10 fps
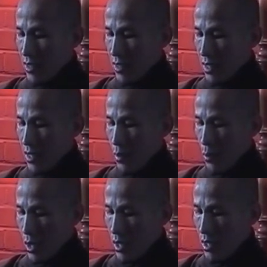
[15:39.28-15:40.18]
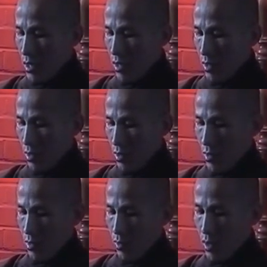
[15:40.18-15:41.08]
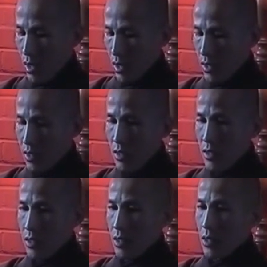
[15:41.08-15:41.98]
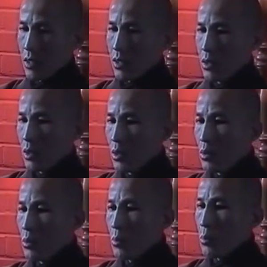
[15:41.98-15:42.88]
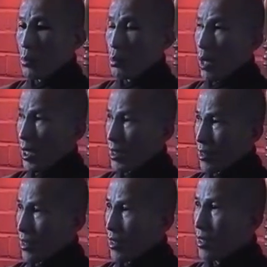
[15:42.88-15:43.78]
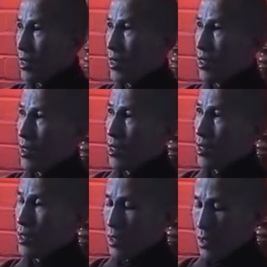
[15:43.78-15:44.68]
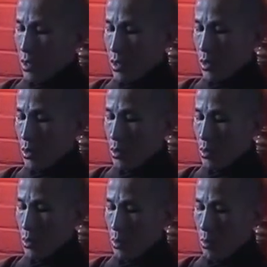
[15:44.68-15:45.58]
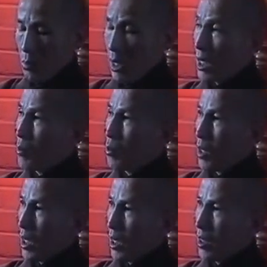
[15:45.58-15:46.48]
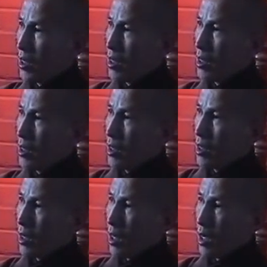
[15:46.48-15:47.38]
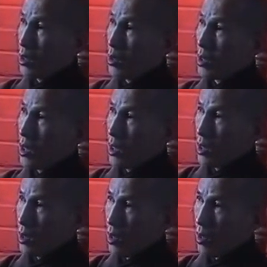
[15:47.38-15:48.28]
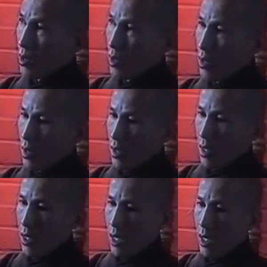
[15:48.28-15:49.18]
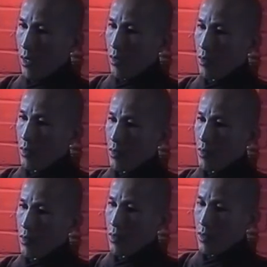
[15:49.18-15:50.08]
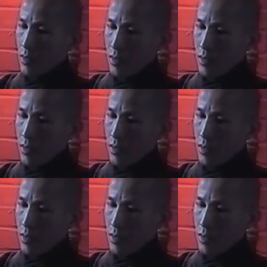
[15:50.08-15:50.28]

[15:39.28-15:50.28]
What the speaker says: that is a way for us to practice, to manipulate, or to control our